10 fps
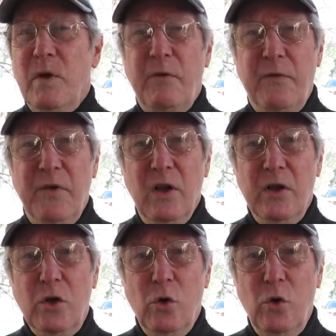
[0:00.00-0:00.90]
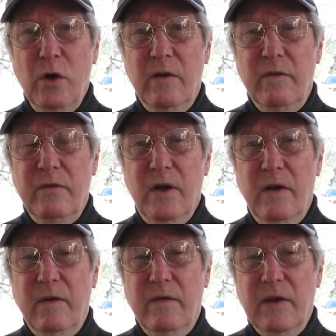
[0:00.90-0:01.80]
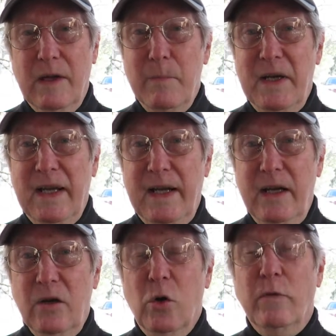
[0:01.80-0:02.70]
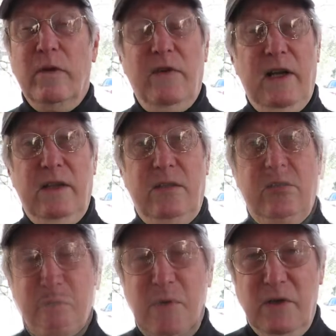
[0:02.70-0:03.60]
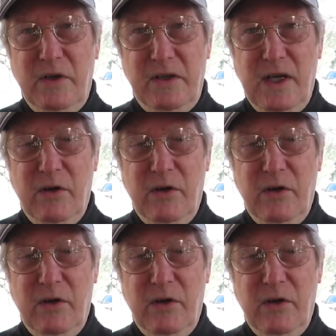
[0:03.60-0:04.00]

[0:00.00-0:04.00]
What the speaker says: fulfill the goal of eliminating overflights. Pier is